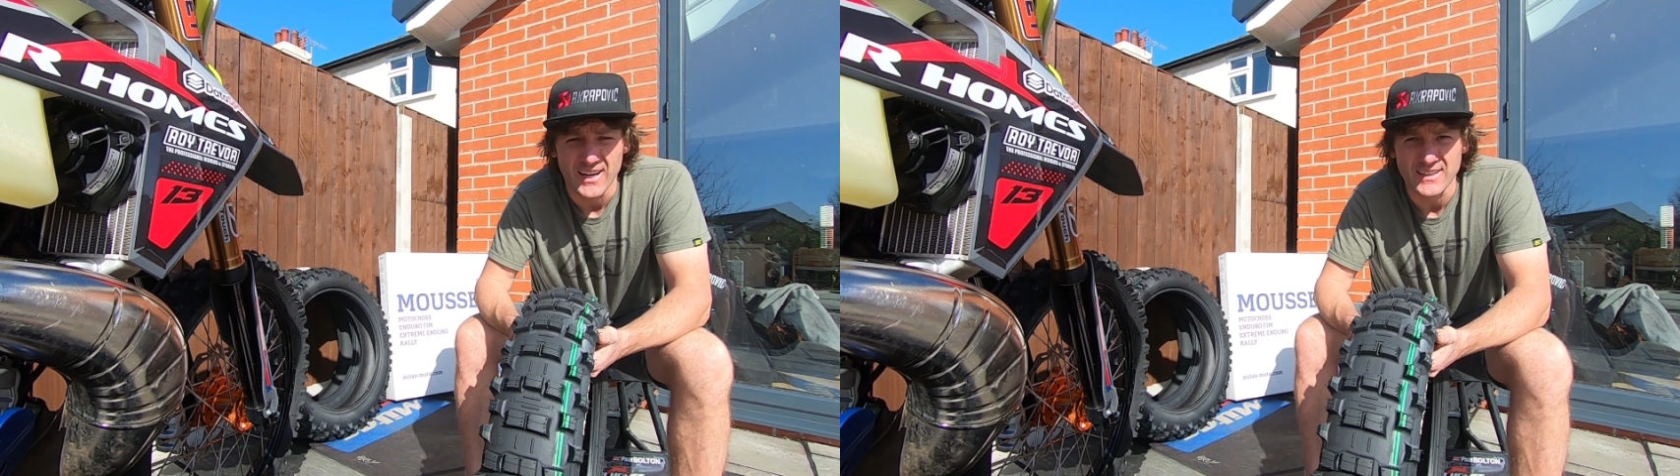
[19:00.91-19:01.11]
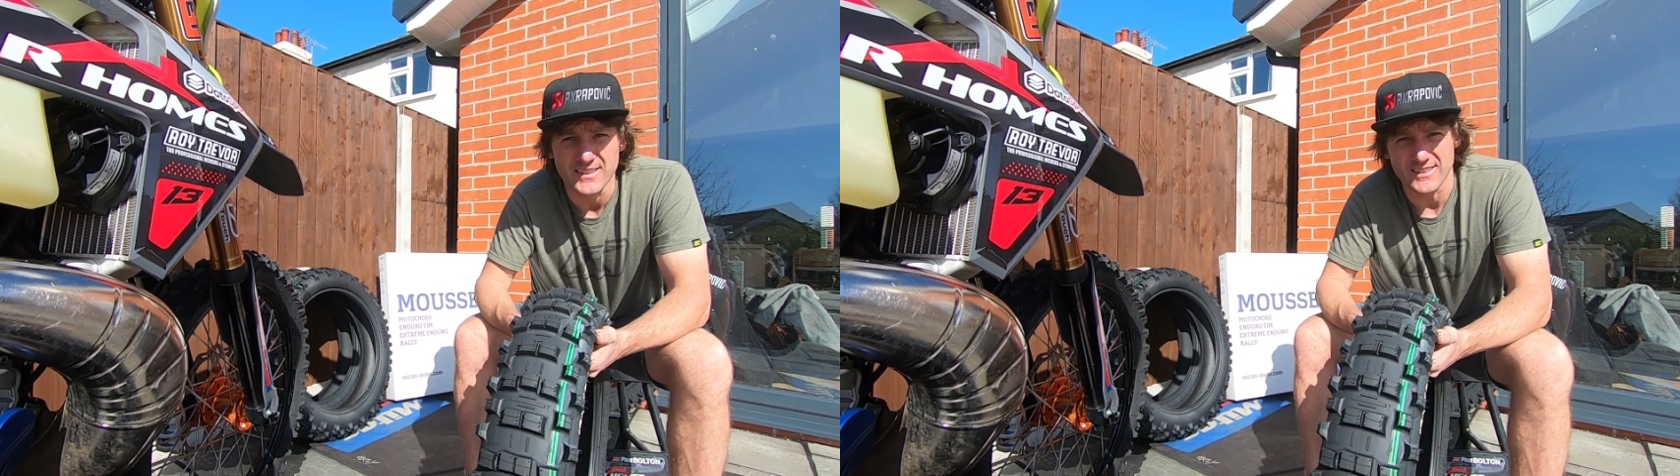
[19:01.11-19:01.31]

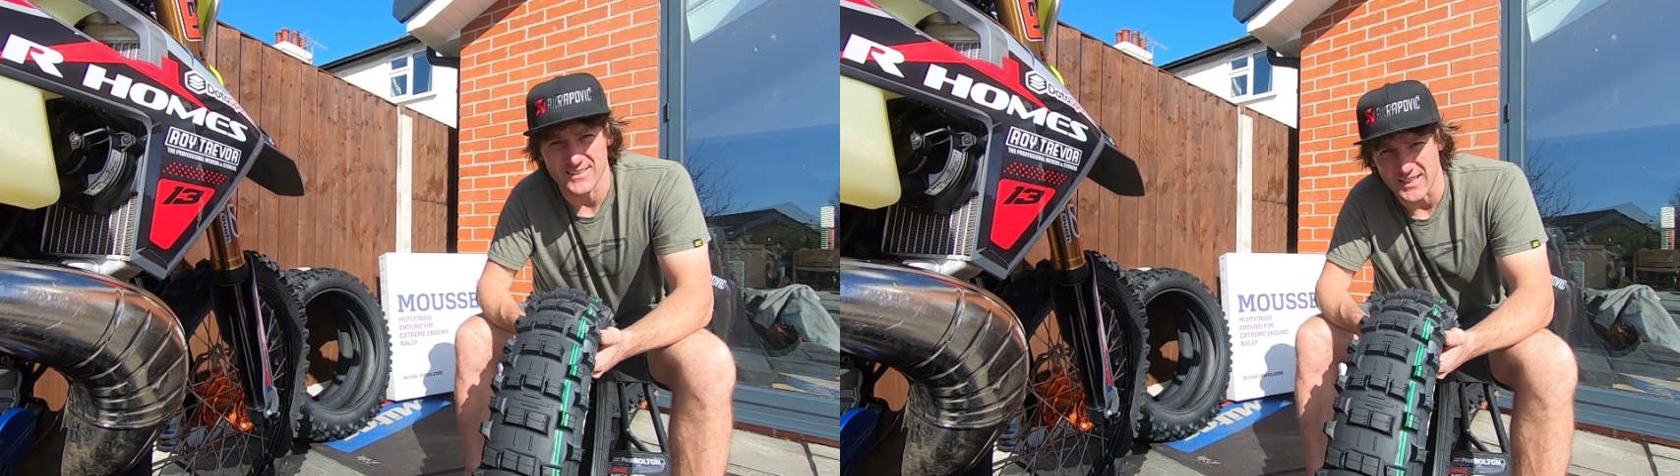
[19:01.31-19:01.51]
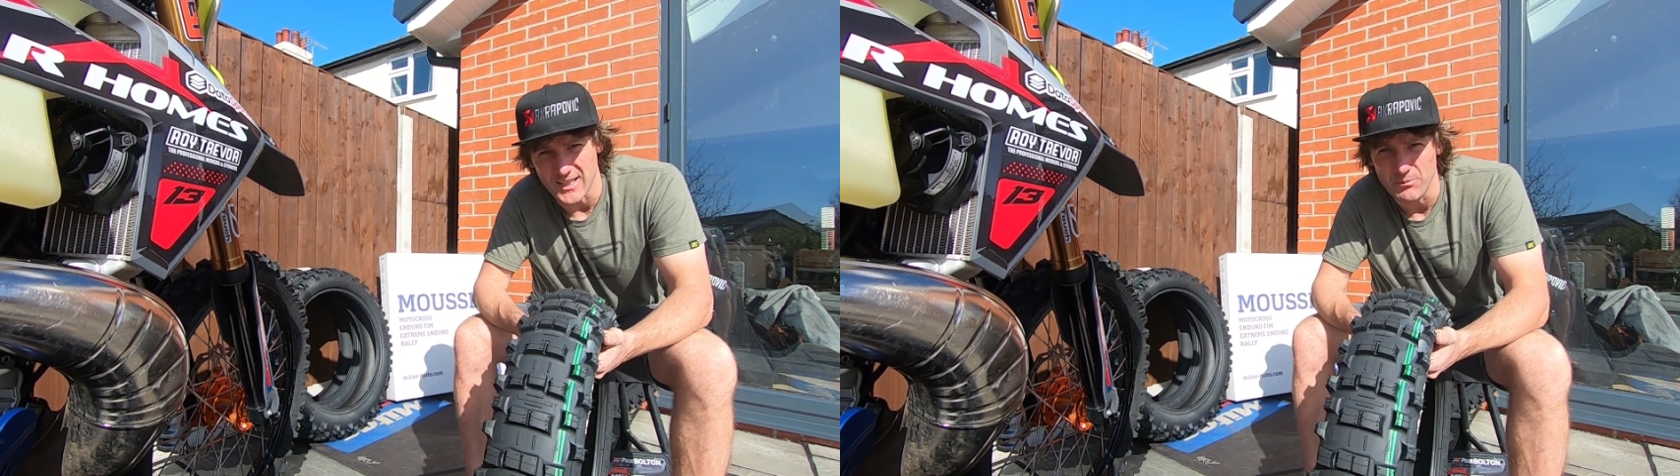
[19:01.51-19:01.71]
is it
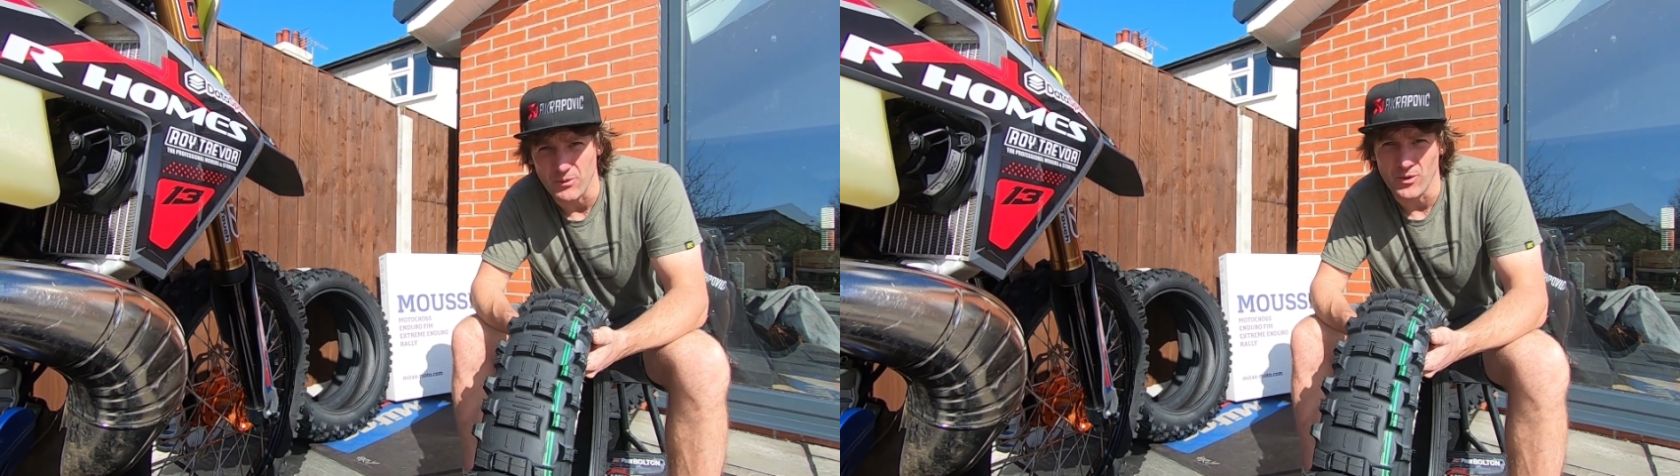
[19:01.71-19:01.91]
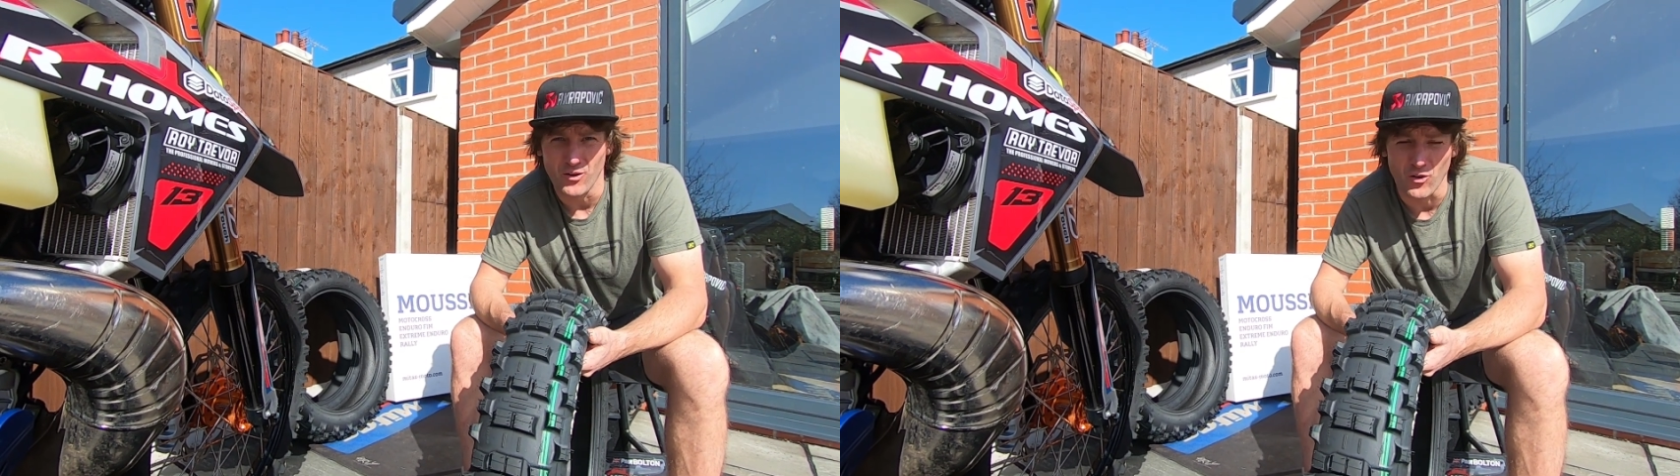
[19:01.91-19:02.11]
steep
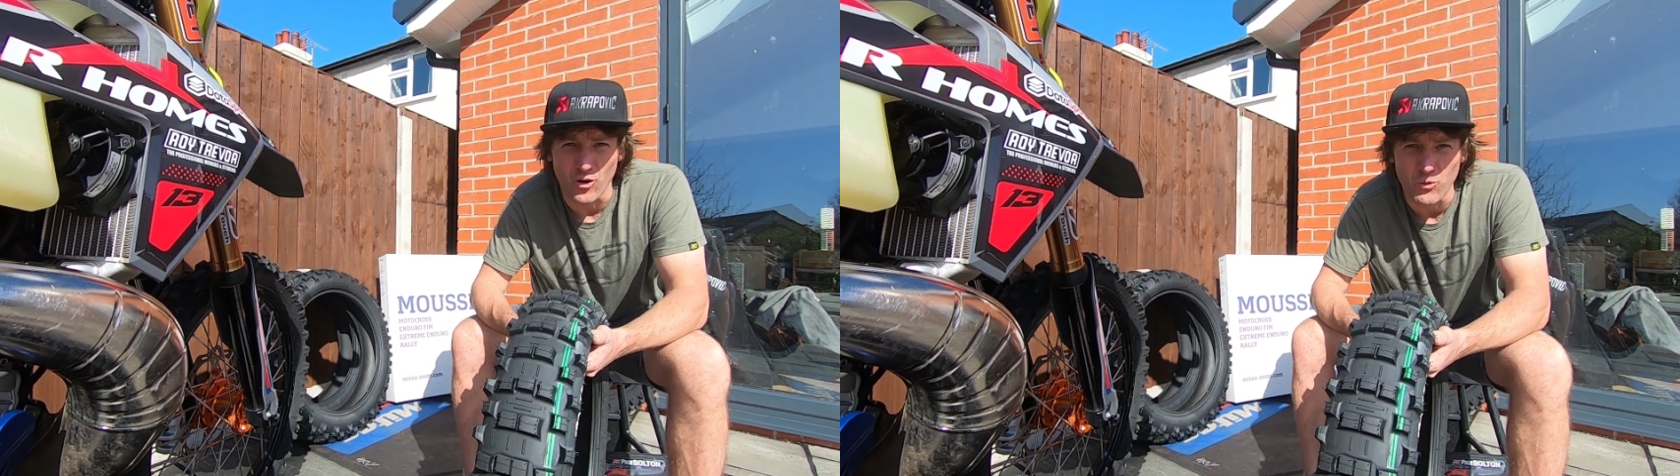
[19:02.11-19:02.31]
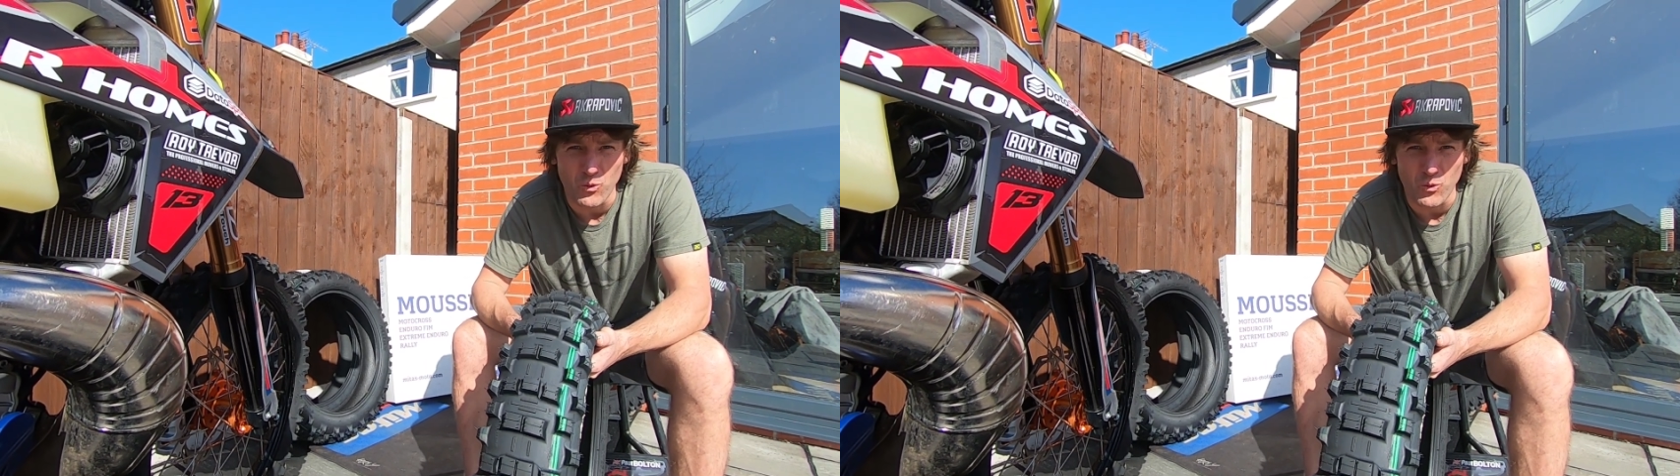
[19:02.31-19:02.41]
or